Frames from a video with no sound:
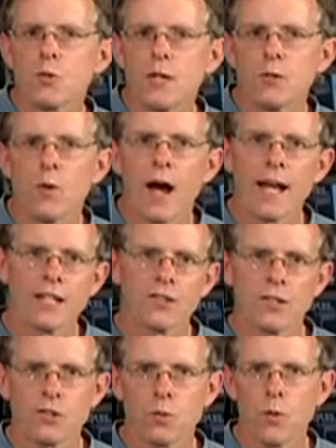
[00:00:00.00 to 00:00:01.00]
street riding
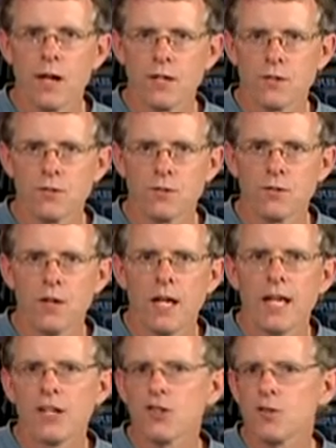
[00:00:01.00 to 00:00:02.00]
situations,
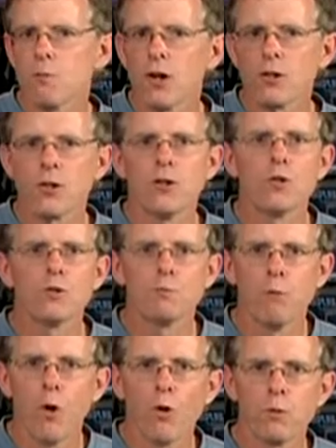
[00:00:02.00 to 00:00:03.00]
it's smart to use
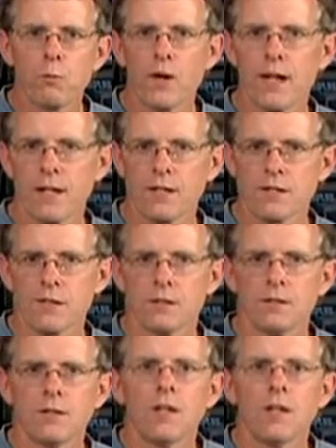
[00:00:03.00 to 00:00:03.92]
both brakes.